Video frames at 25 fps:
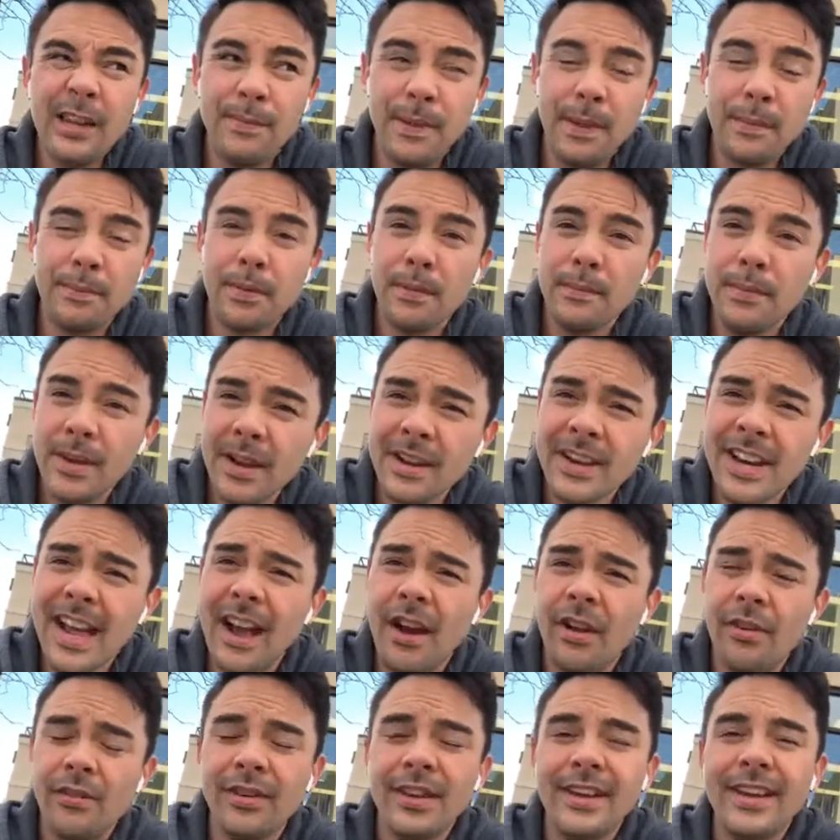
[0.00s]
be premier
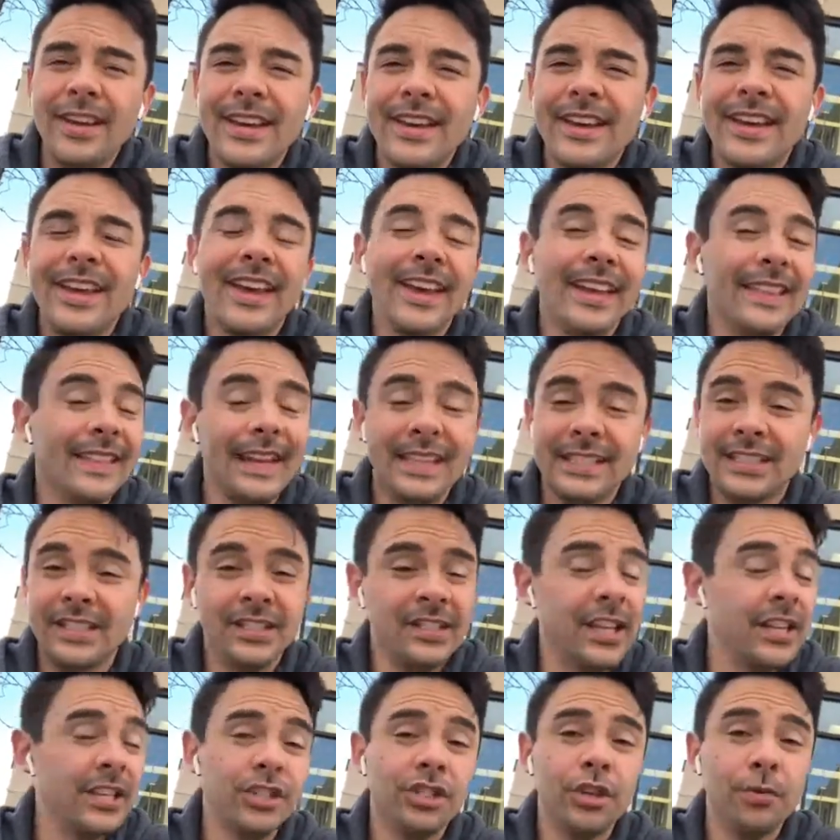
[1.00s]
now. And
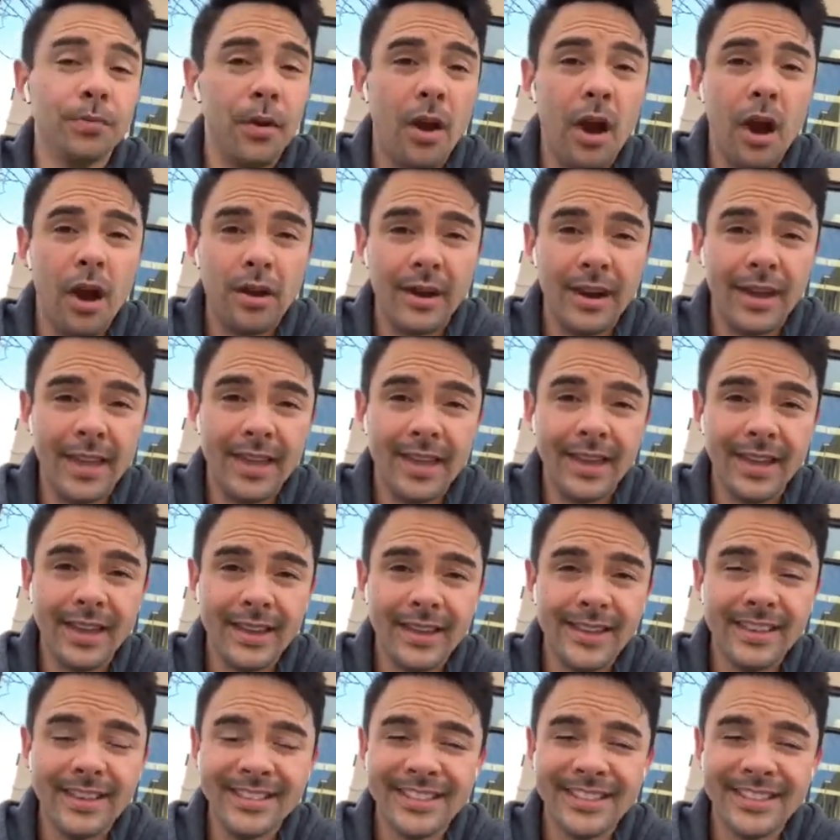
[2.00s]
that's super heartbreaking.